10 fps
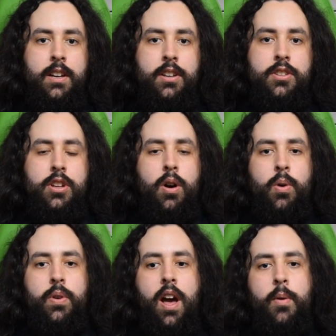
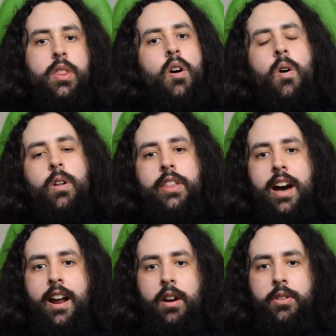So now with all of
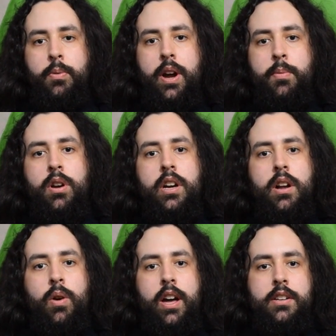that out of the way, we're going to
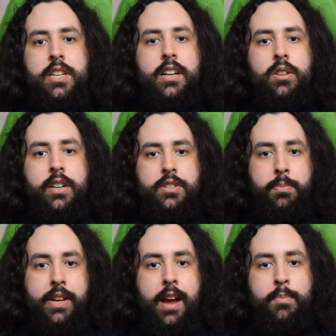go ahead and take a look at
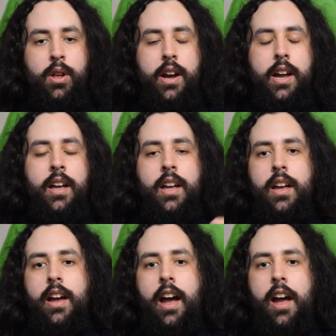some gameplay,
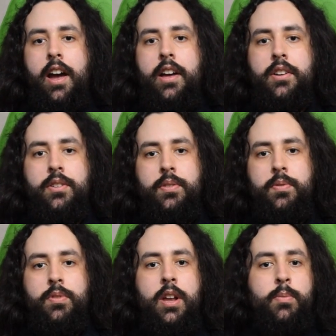
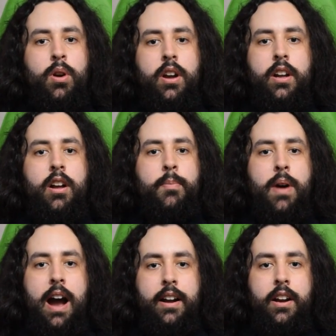and then we're going to come
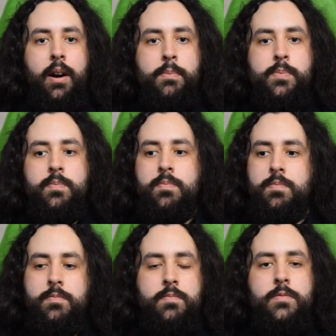back and I'm
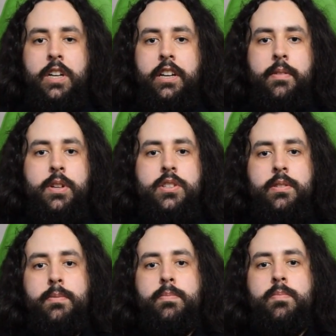going to give you
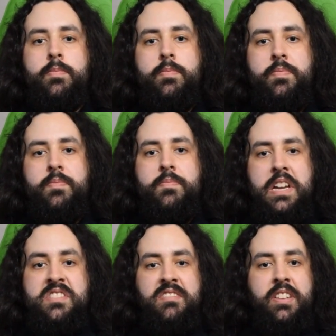some
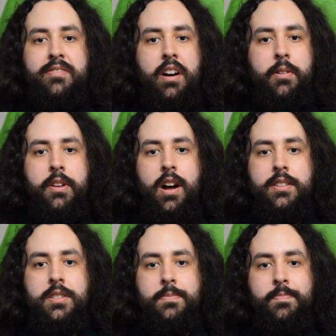basically final
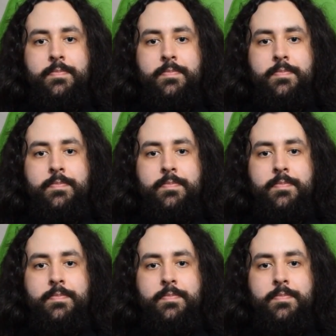thoughts.